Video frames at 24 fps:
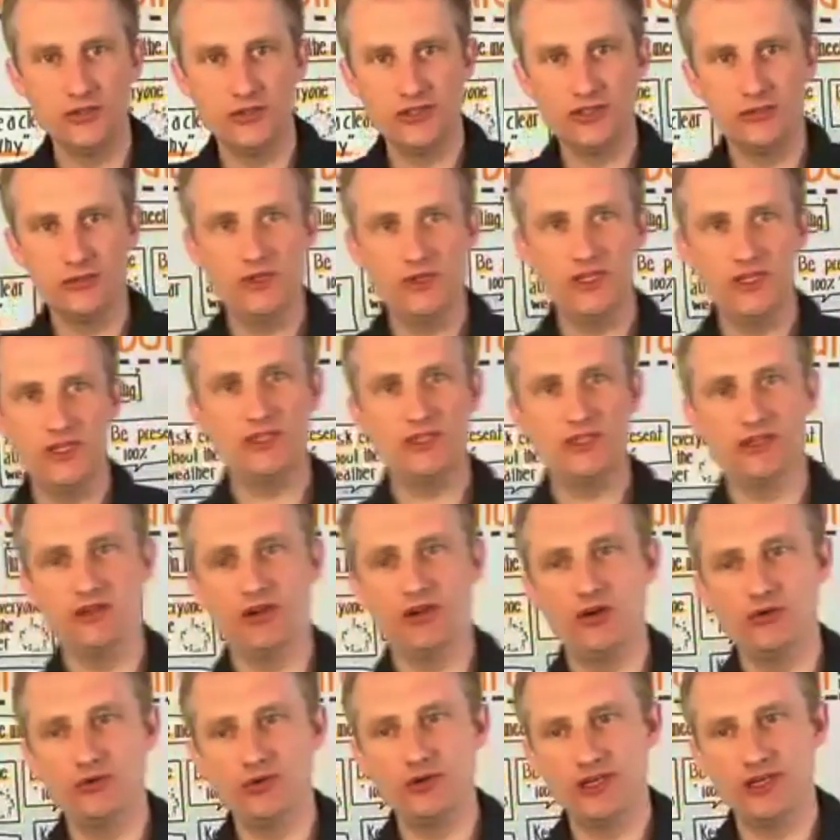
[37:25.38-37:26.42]
the meeting
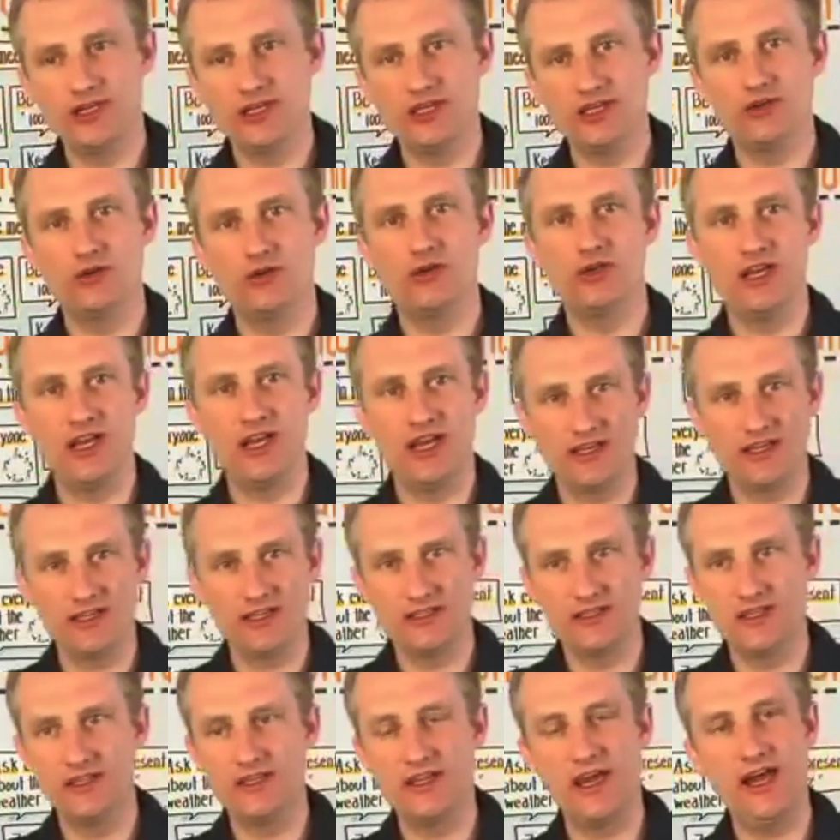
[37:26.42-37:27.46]
already collect
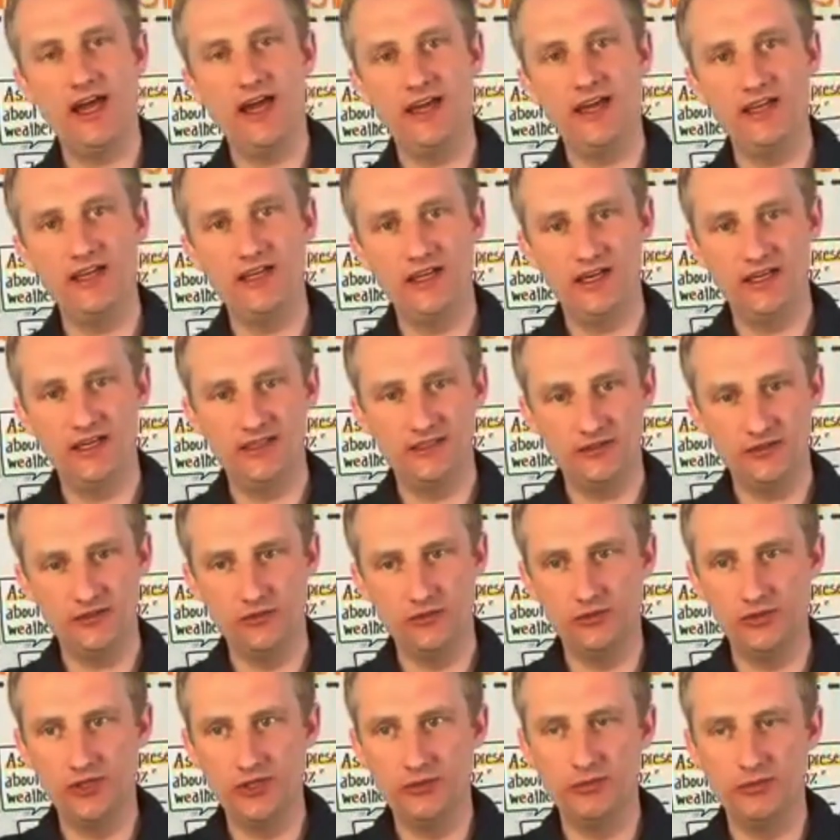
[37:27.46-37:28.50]
and highlight
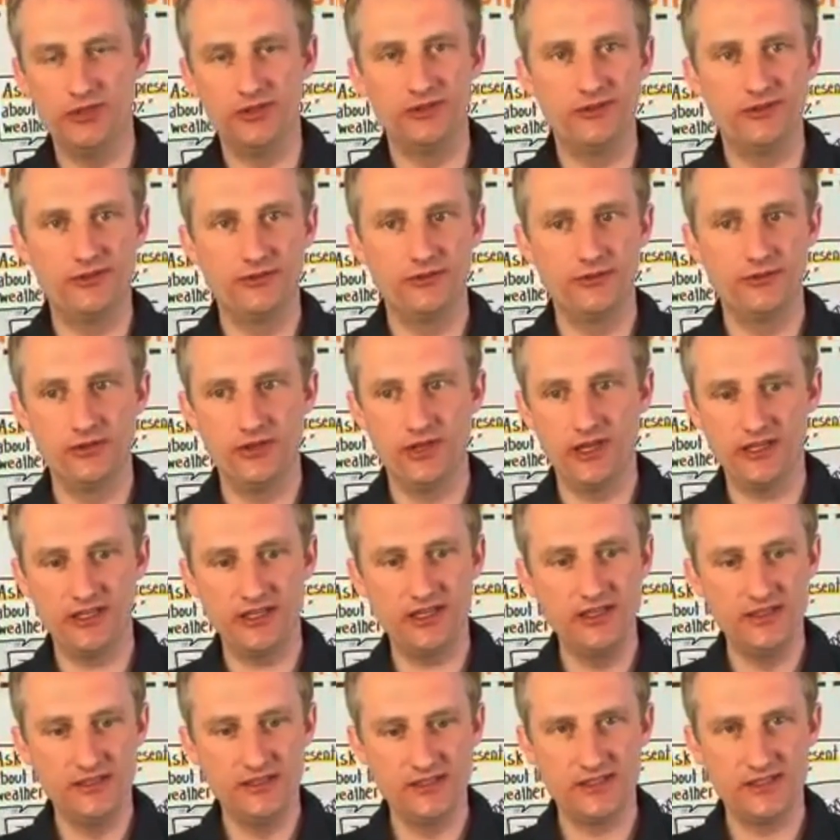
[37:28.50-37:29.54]
agreements, like
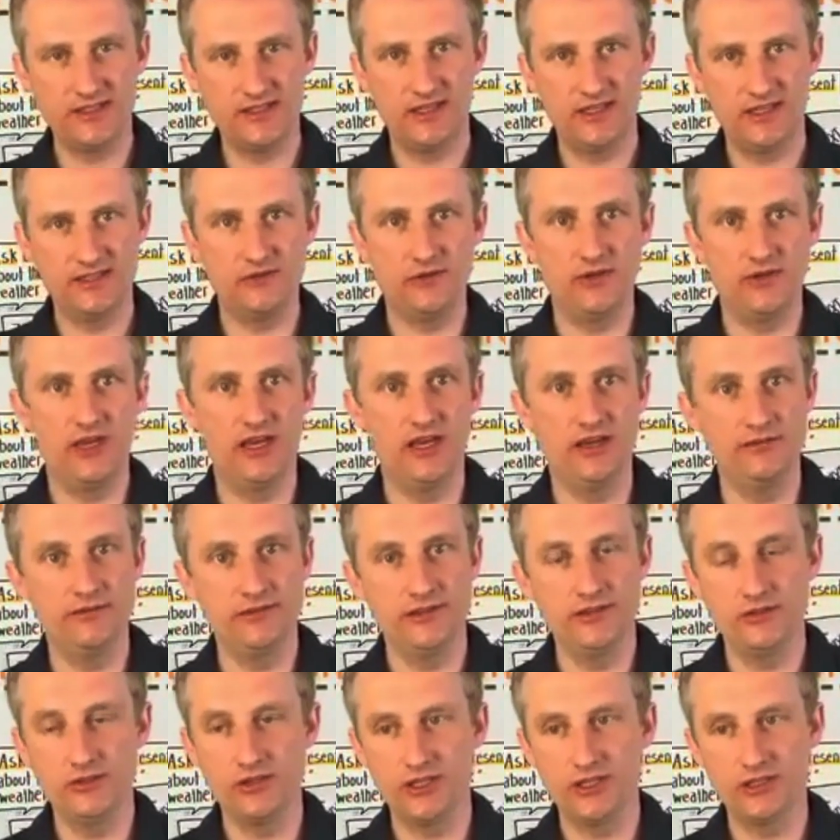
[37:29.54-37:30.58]
insights you have, and
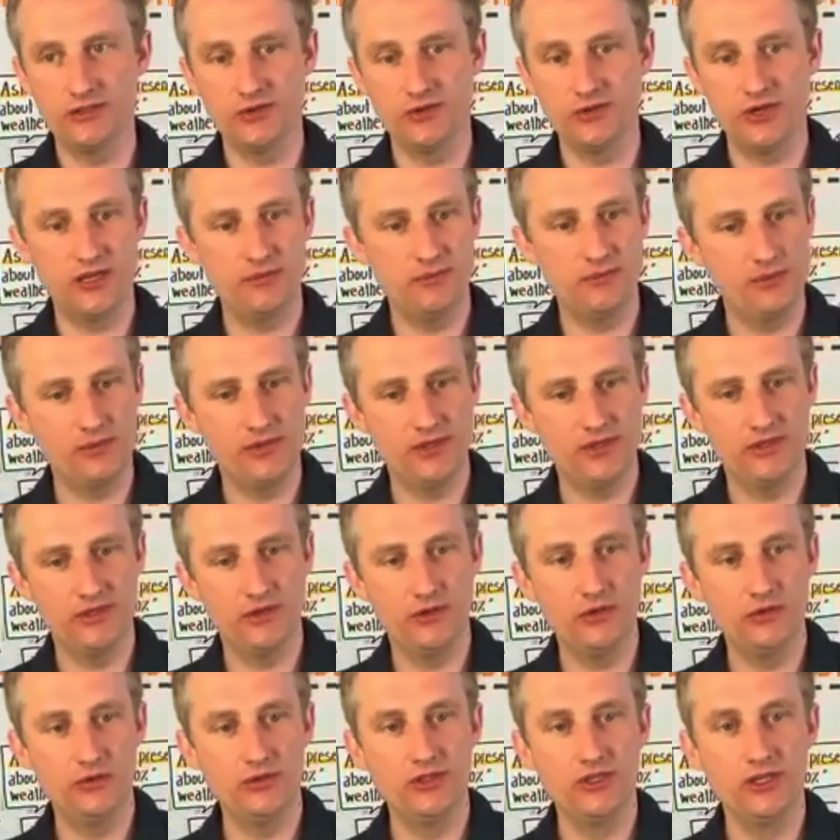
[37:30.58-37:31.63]
you can create maybe an
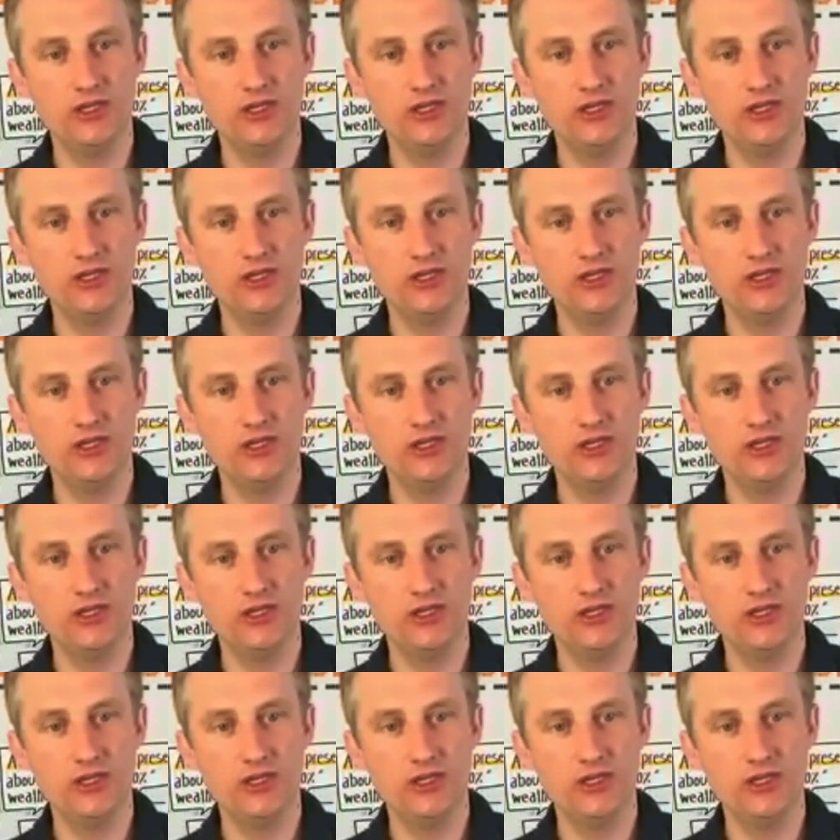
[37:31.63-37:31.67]
own